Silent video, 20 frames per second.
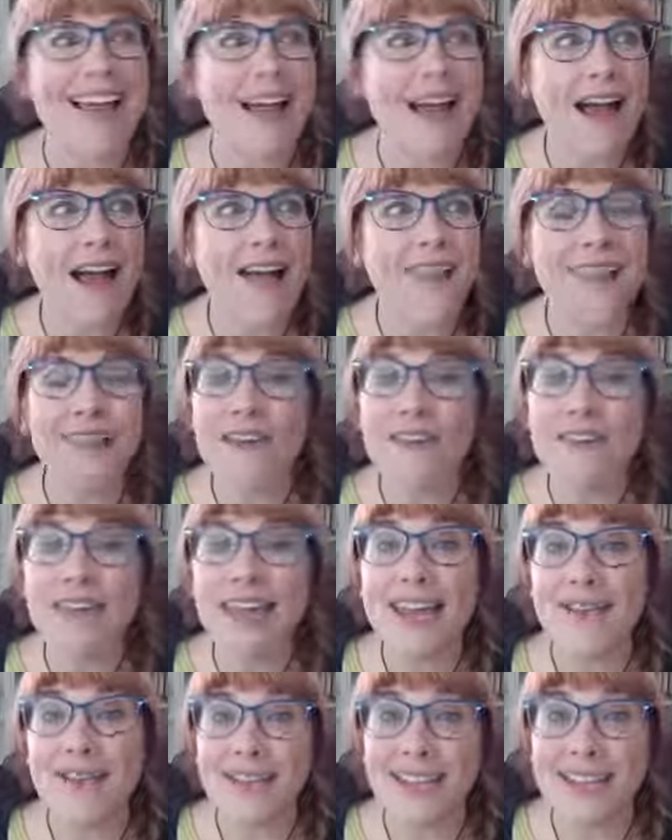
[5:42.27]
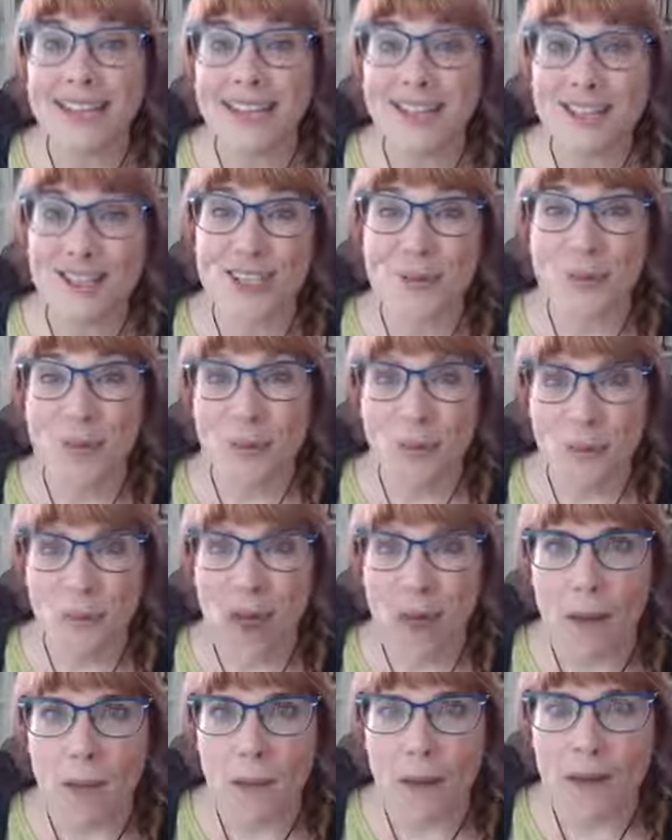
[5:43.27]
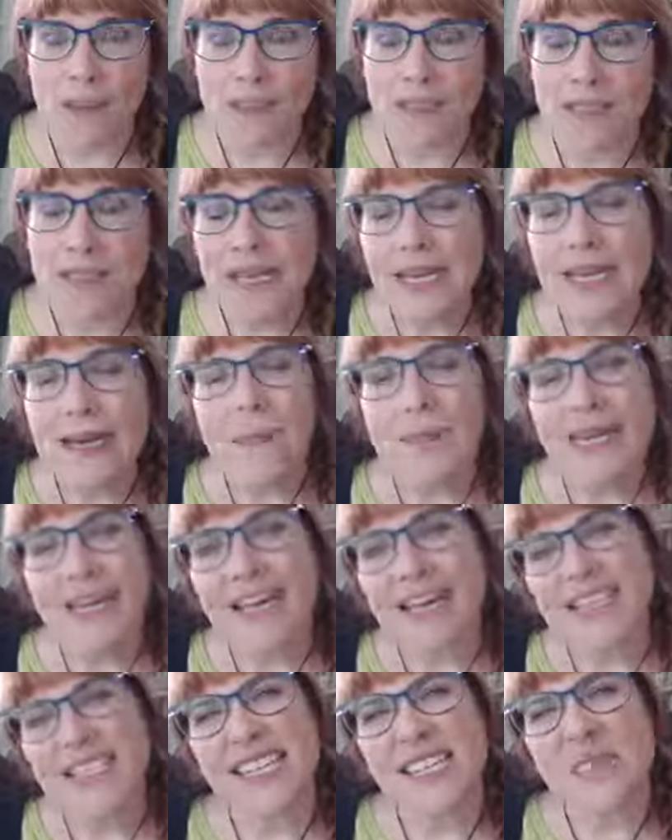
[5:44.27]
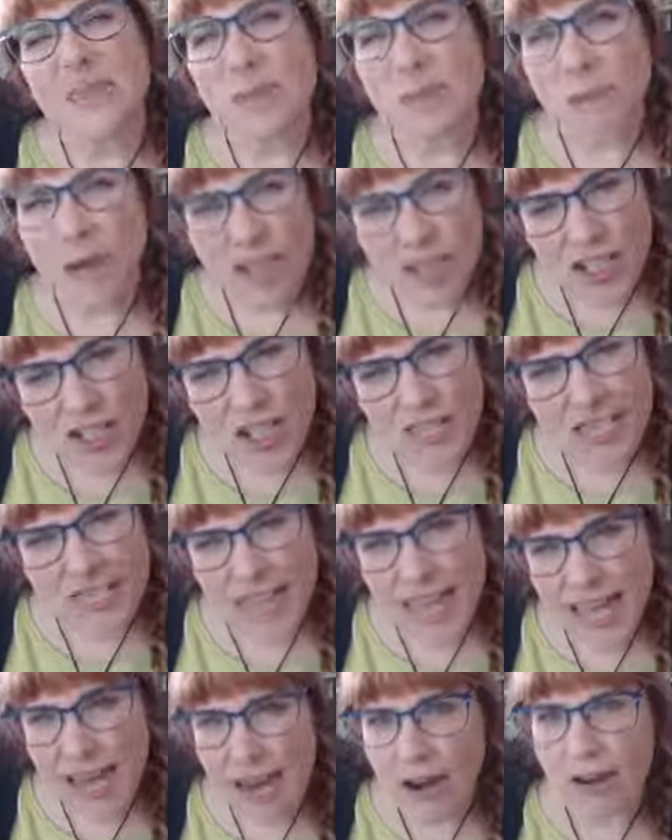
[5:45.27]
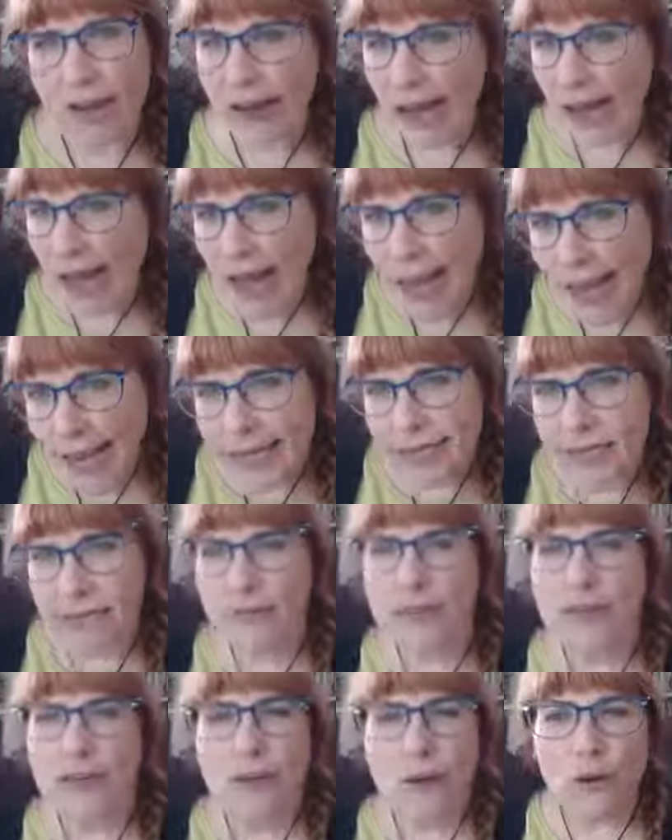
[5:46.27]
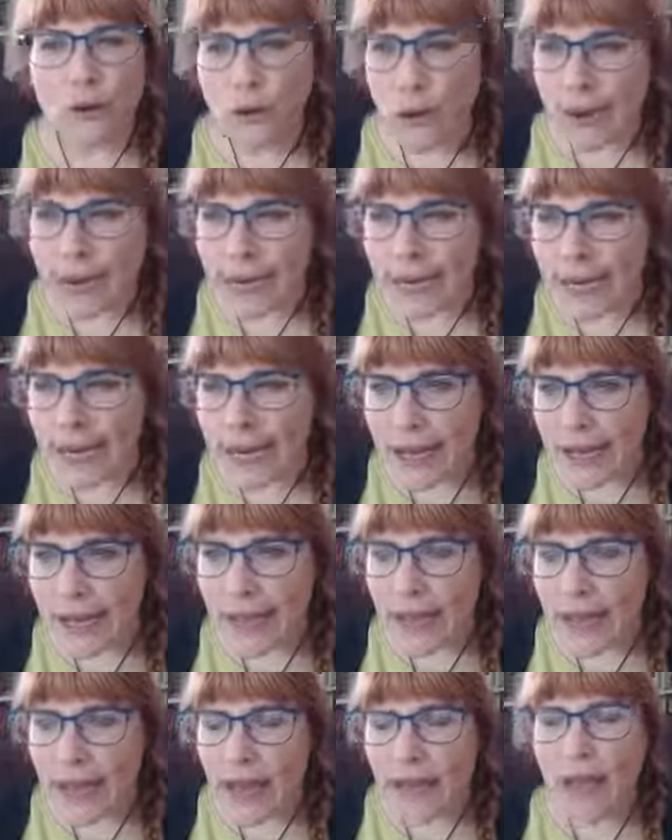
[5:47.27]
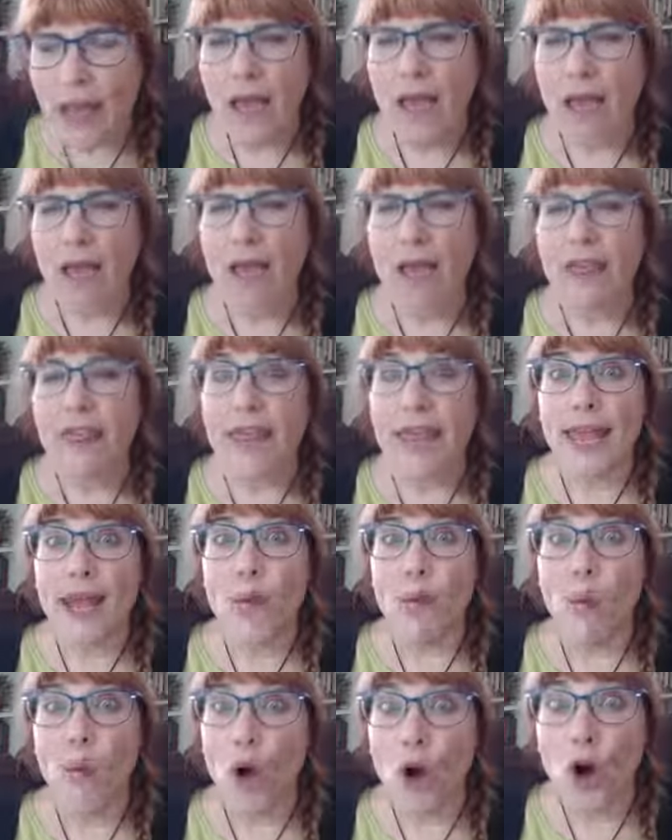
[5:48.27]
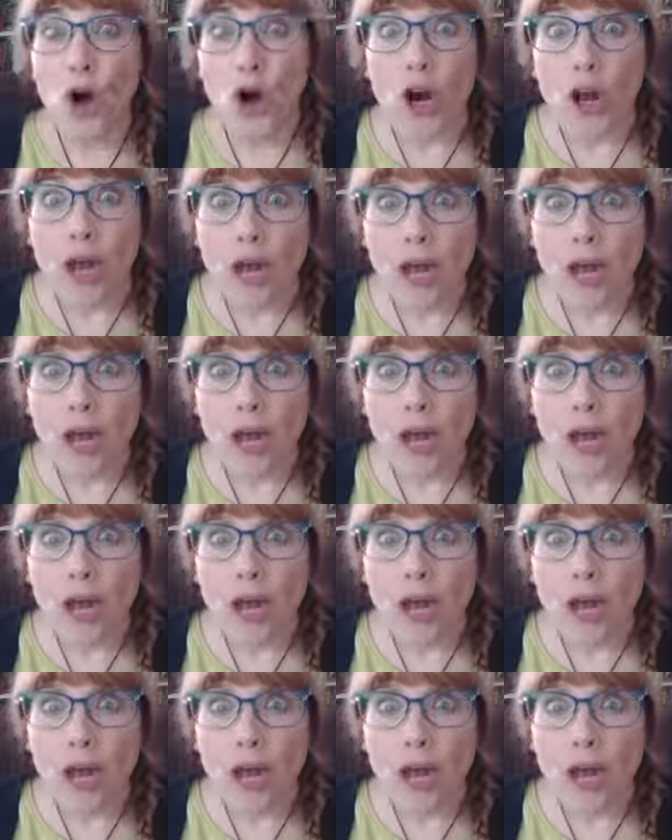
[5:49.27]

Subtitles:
a love-hate relationship with pop-ups, because as much as they are kind of annoying, they work.